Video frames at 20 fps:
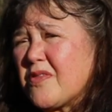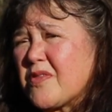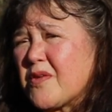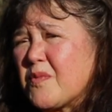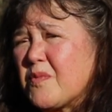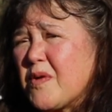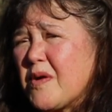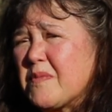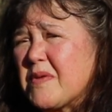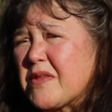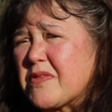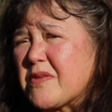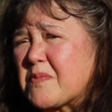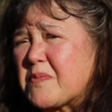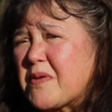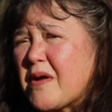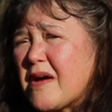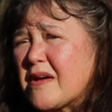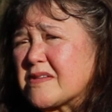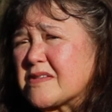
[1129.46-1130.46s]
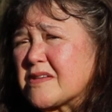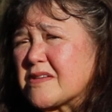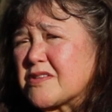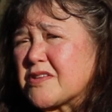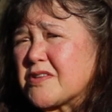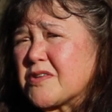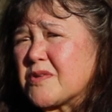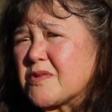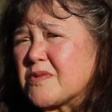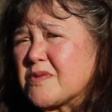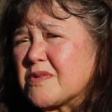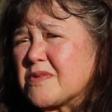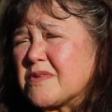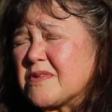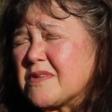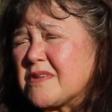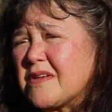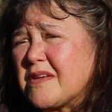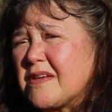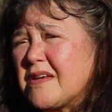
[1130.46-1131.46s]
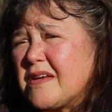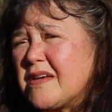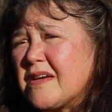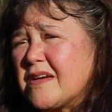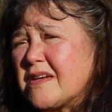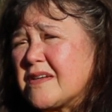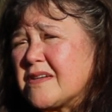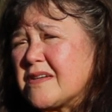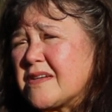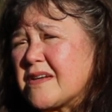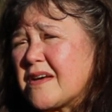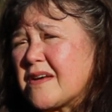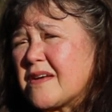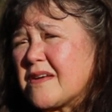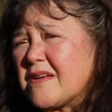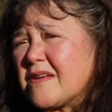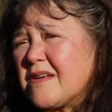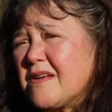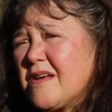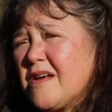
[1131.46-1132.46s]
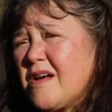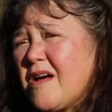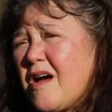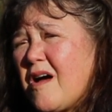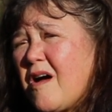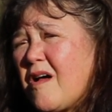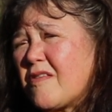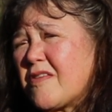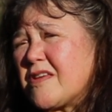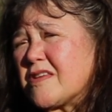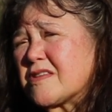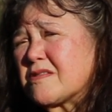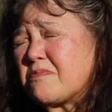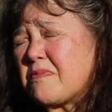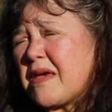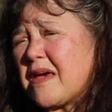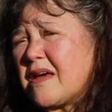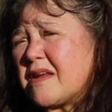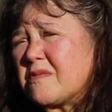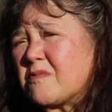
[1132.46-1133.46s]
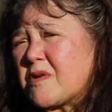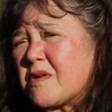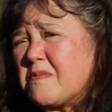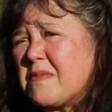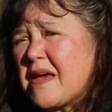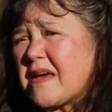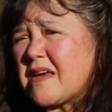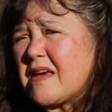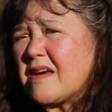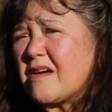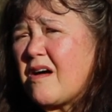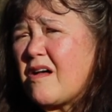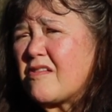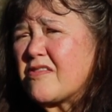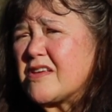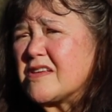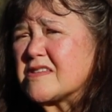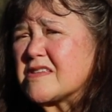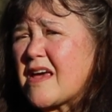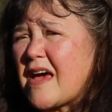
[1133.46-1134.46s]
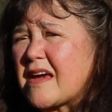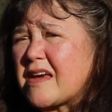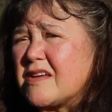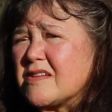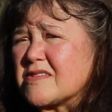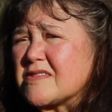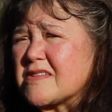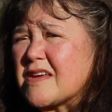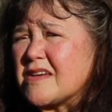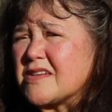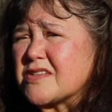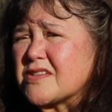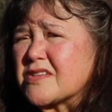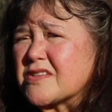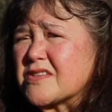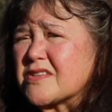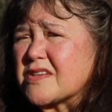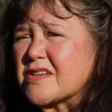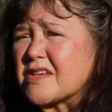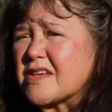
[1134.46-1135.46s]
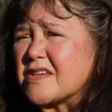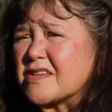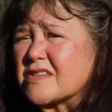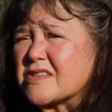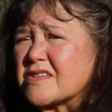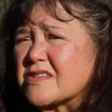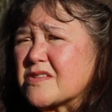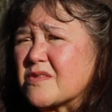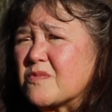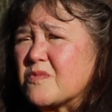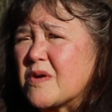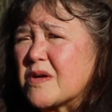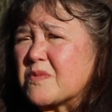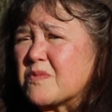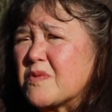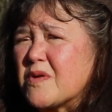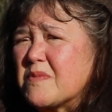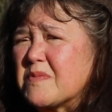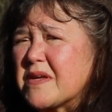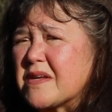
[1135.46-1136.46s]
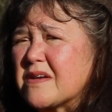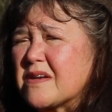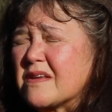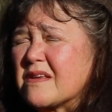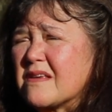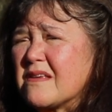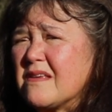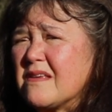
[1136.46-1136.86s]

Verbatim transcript: the woman, the prostitute, and uh, all these men were making all these accusations against the one woman.